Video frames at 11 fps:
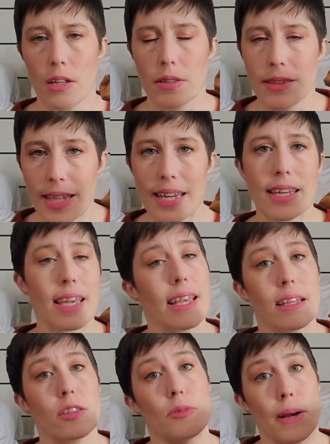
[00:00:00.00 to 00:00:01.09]

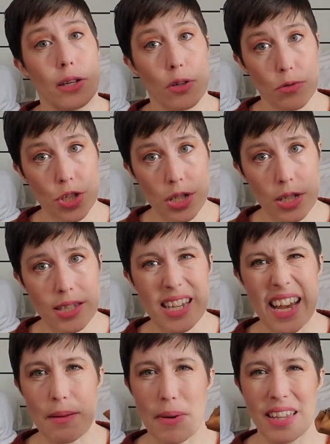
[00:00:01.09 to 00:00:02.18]
dedicated to my notions
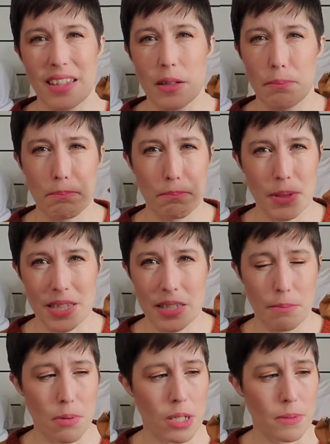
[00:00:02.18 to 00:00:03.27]
and my little bits
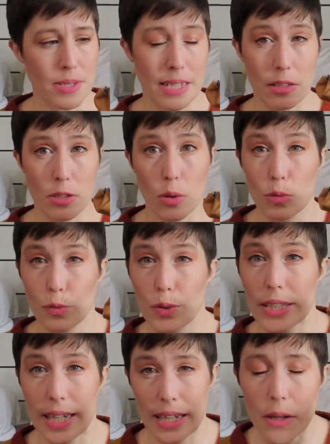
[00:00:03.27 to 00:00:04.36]
and bobs that don't
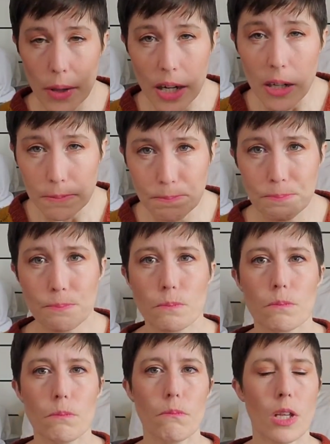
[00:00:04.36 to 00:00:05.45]
fit anywhere.
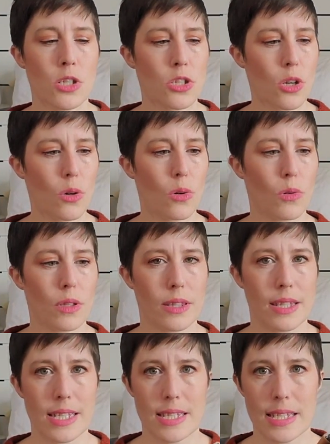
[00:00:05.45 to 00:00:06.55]
So
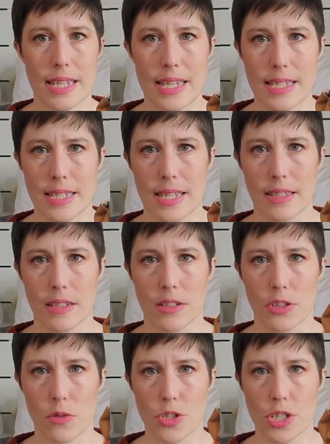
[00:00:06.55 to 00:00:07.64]
this is a little
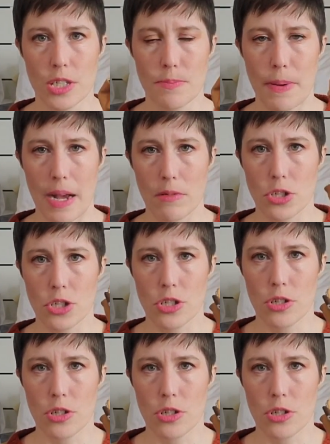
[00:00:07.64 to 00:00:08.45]
notions pouch